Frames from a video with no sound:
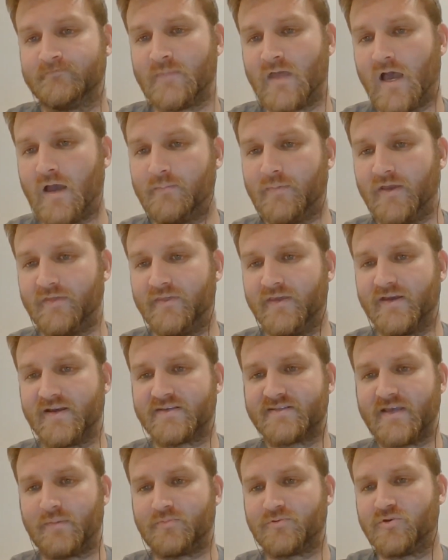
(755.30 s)
I made the
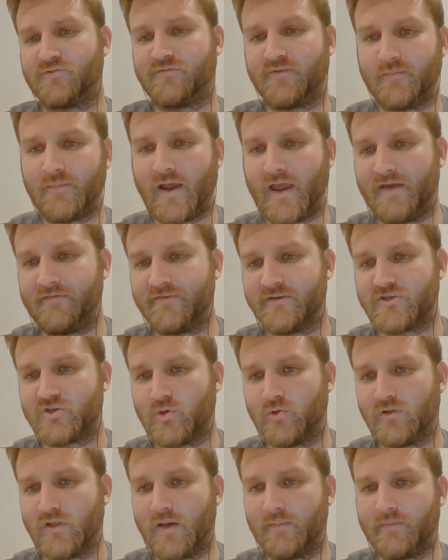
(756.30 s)
exception for my
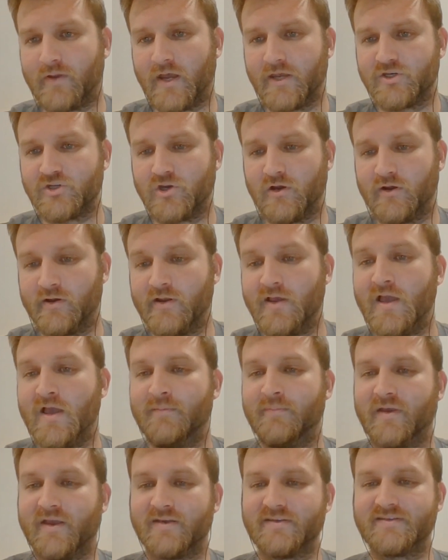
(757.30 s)
FSU alumni shirt
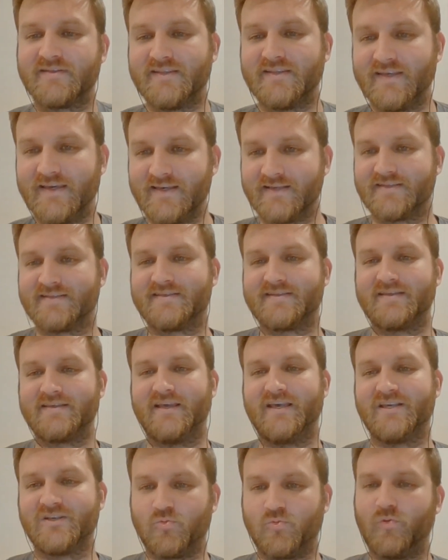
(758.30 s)
because this
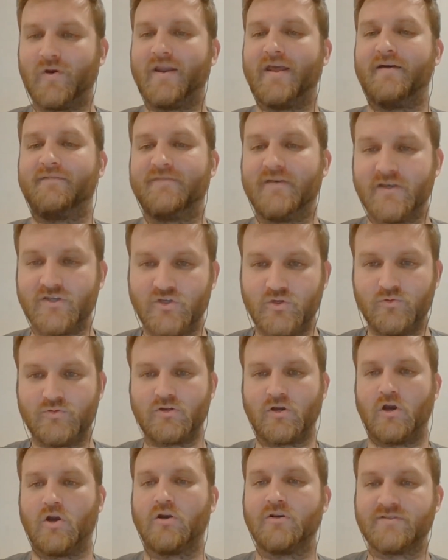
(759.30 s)
is when FSU
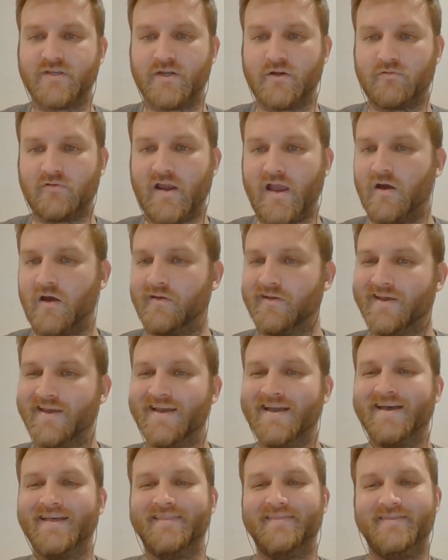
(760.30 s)
turns it around.
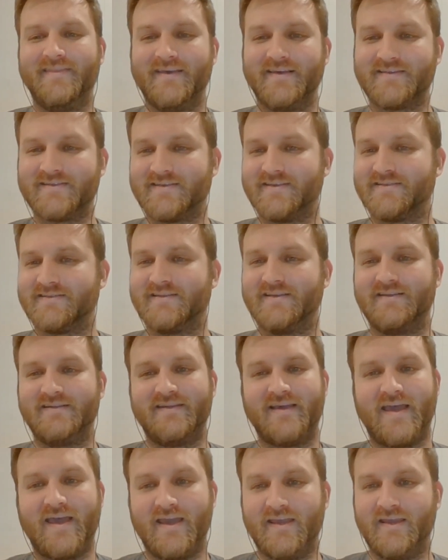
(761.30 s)
This is the
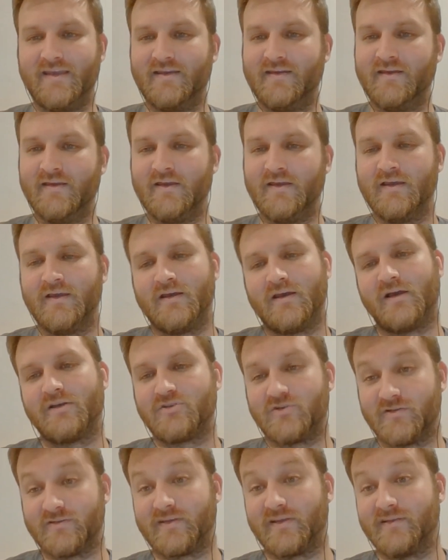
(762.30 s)
day. I
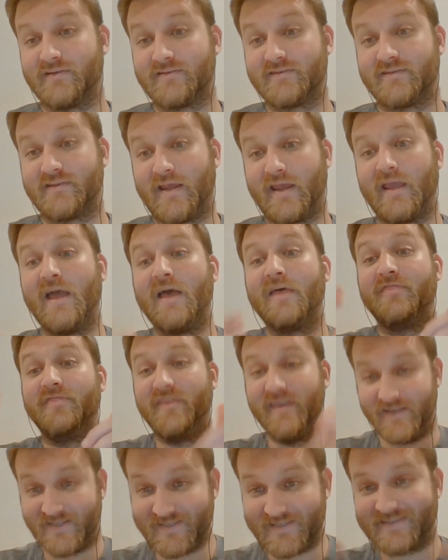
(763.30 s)
shouldn't say this is the day.
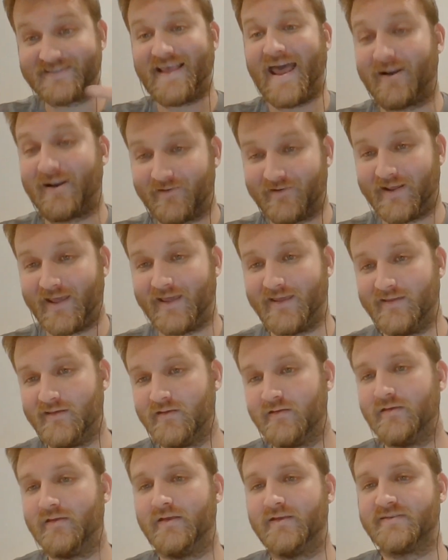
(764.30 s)
This Saturday
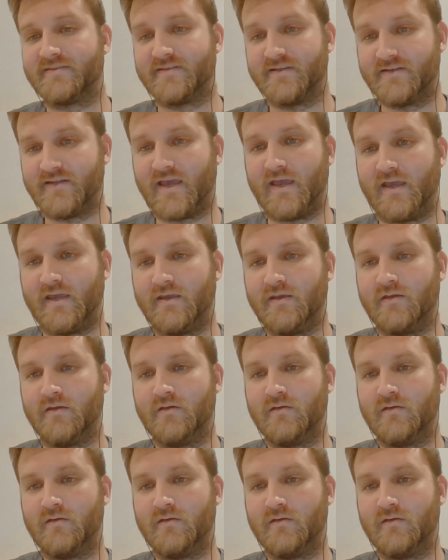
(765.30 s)
is the day.